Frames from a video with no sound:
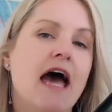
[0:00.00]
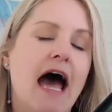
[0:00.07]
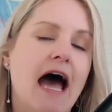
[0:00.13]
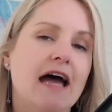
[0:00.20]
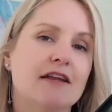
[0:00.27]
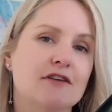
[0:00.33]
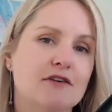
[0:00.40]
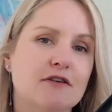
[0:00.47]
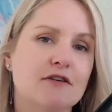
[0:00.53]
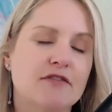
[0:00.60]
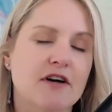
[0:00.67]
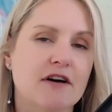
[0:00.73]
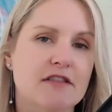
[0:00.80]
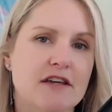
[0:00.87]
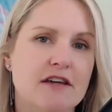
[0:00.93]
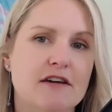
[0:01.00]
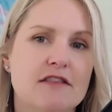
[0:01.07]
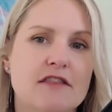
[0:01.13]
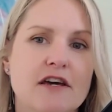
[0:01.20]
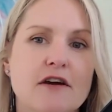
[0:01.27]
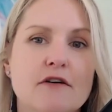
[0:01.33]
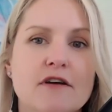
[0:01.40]
and you've got the
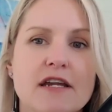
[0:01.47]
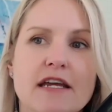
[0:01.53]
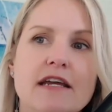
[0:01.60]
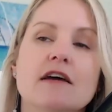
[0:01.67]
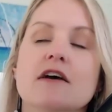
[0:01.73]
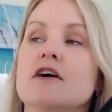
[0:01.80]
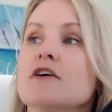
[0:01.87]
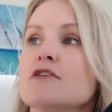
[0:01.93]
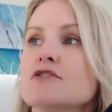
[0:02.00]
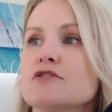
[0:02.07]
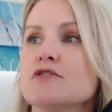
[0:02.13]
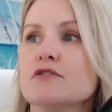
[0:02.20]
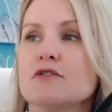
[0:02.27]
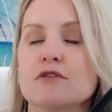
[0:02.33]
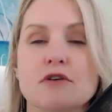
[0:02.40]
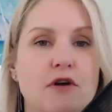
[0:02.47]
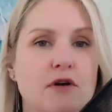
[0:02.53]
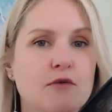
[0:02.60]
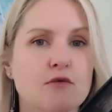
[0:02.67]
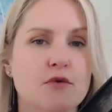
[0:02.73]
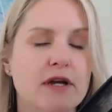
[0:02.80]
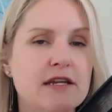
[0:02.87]
authority to
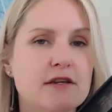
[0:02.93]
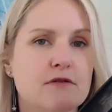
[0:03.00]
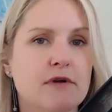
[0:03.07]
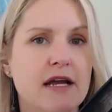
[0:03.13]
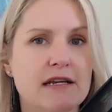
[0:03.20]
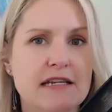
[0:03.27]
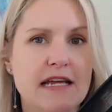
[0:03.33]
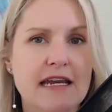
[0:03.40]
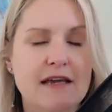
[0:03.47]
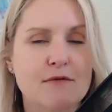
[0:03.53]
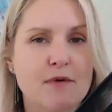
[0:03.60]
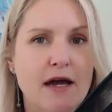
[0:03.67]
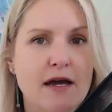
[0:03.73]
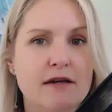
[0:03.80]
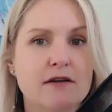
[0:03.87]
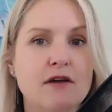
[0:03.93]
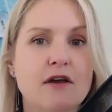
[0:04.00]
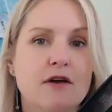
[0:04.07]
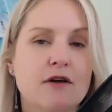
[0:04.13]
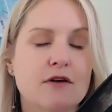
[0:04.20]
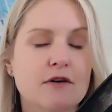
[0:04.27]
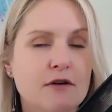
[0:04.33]
redirect anyone
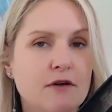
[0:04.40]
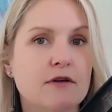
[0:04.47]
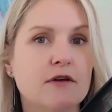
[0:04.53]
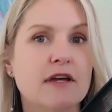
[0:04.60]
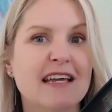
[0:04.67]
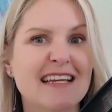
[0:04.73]
who